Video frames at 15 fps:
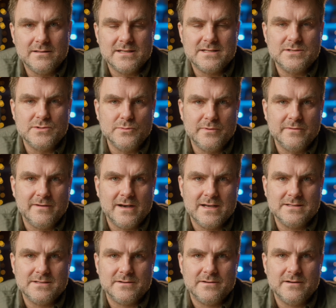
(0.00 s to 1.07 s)
the
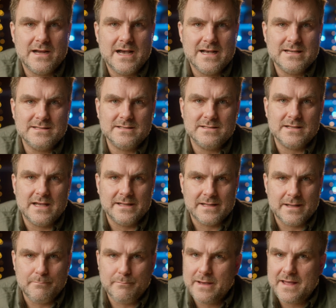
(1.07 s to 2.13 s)
supervisor as an
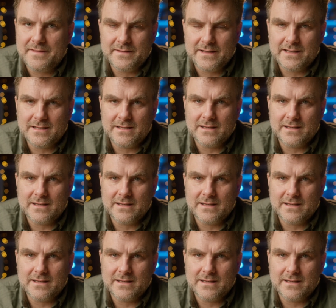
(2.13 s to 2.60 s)
empathic,